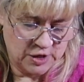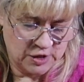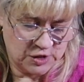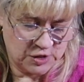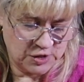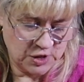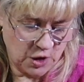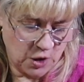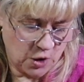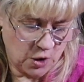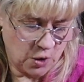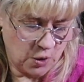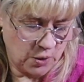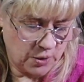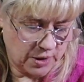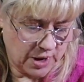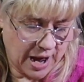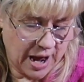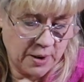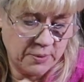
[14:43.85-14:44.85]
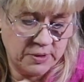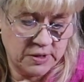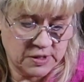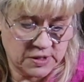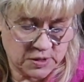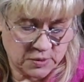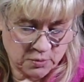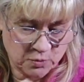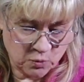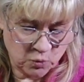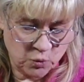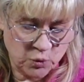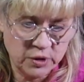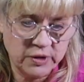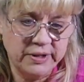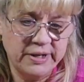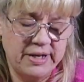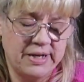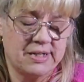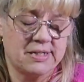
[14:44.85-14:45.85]
So I was
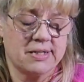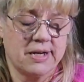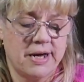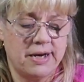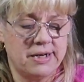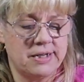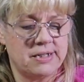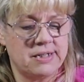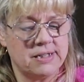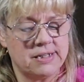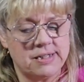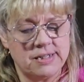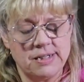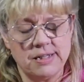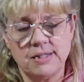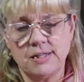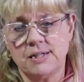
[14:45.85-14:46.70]
really excited to see